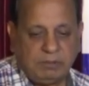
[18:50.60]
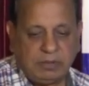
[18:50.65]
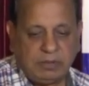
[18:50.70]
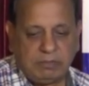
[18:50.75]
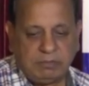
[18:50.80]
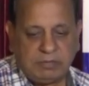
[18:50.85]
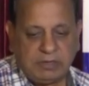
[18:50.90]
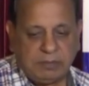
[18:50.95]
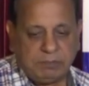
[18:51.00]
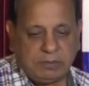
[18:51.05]

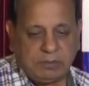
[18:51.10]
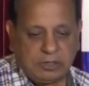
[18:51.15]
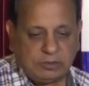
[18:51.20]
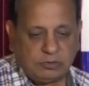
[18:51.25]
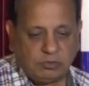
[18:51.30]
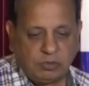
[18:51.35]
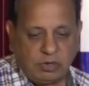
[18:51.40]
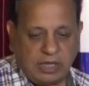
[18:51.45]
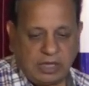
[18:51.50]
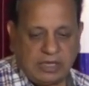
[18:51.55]
pulmonary
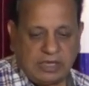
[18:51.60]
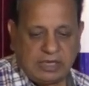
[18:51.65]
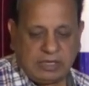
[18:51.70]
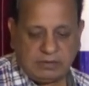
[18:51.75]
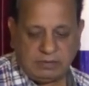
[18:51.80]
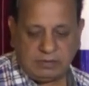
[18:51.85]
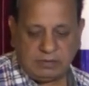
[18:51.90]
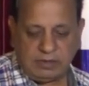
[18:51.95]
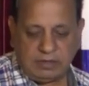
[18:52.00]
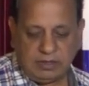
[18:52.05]
plethora
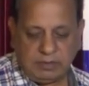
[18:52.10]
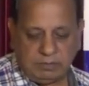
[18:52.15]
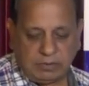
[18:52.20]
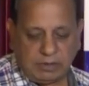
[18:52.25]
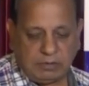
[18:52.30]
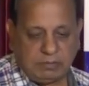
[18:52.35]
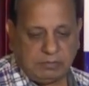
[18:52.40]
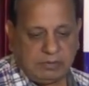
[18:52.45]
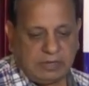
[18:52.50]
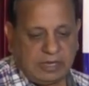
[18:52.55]
and
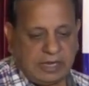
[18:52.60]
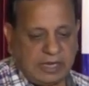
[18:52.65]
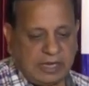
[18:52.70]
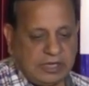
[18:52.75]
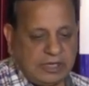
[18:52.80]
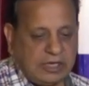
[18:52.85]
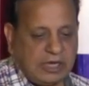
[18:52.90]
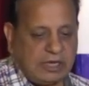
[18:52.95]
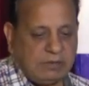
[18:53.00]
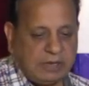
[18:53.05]

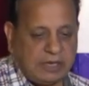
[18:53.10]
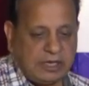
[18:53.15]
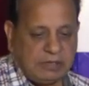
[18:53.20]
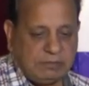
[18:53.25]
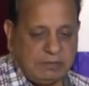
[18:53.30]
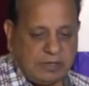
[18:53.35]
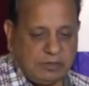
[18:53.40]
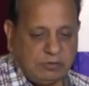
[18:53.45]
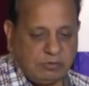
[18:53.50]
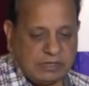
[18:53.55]
pulmonary
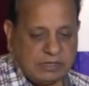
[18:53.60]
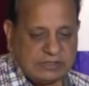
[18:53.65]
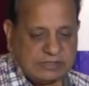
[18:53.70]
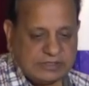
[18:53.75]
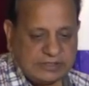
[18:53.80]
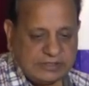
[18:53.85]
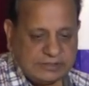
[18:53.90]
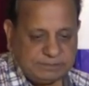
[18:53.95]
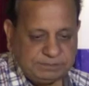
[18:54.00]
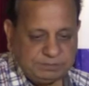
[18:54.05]
edema you can
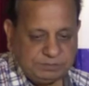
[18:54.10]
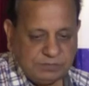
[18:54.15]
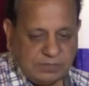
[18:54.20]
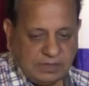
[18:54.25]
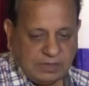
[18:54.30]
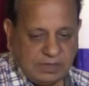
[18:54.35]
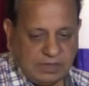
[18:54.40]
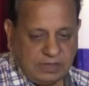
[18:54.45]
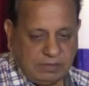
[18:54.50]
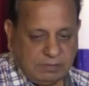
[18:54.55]
see.
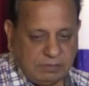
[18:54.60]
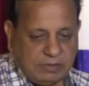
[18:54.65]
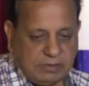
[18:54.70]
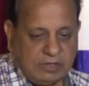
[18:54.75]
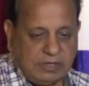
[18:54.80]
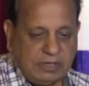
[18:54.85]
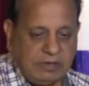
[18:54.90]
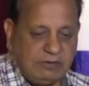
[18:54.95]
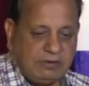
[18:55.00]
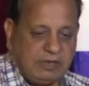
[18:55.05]

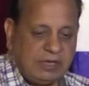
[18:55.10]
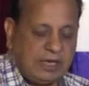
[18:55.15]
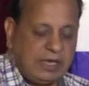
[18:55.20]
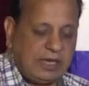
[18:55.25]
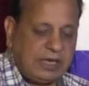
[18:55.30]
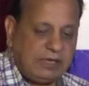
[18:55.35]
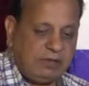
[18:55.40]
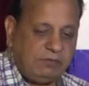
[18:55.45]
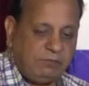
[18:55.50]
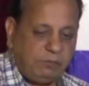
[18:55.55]

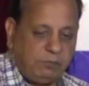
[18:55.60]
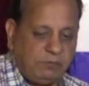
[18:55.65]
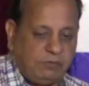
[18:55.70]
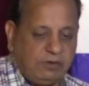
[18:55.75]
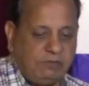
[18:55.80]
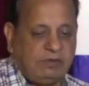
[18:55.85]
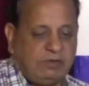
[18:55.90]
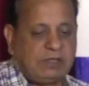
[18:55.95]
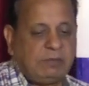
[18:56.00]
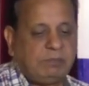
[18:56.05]

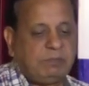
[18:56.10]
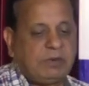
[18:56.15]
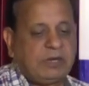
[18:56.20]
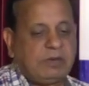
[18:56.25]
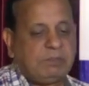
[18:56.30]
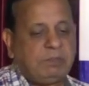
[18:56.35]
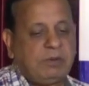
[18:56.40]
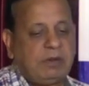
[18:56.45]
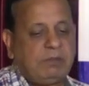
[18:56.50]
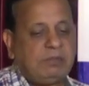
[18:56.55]
Anyway, when the
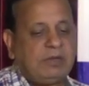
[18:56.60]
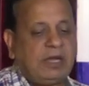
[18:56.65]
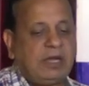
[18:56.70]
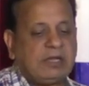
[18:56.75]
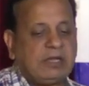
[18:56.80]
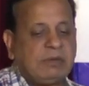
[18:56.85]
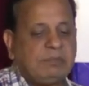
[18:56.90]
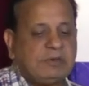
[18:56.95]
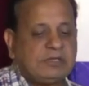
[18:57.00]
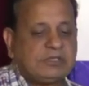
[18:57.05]
pulmonary
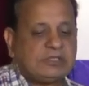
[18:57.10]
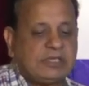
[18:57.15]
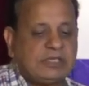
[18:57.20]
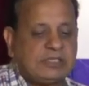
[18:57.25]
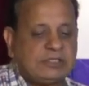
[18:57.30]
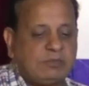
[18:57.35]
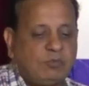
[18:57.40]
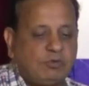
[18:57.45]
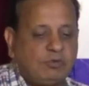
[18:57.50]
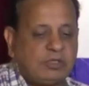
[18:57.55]
artery pressure
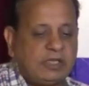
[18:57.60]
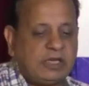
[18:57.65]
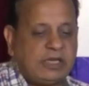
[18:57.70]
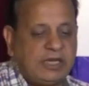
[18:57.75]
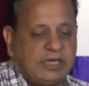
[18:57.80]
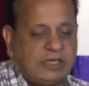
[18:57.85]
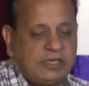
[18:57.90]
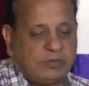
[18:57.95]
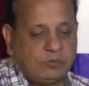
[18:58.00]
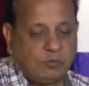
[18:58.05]
is more than
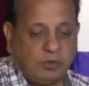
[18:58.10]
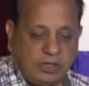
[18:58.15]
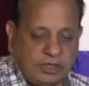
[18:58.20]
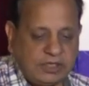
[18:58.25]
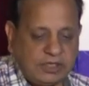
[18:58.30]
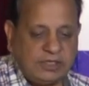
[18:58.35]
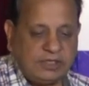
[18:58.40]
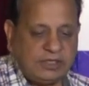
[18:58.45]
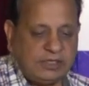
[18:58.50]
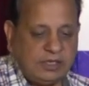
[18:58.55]

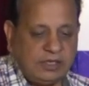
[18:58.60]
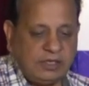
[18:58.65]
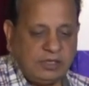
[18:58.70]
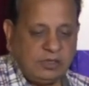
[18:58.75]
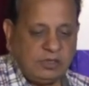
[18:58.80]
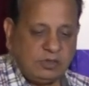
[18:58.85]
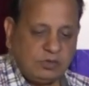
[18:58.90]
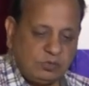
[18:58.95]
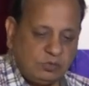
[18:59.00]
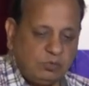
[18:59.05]
820,
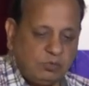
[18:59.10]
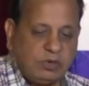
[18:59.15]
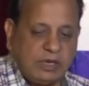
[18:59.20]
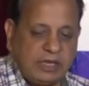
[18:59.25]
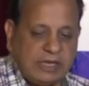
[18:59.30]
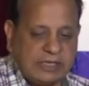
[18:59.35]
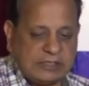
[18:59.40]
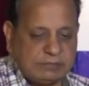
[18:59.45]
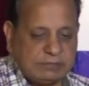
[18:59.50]
you can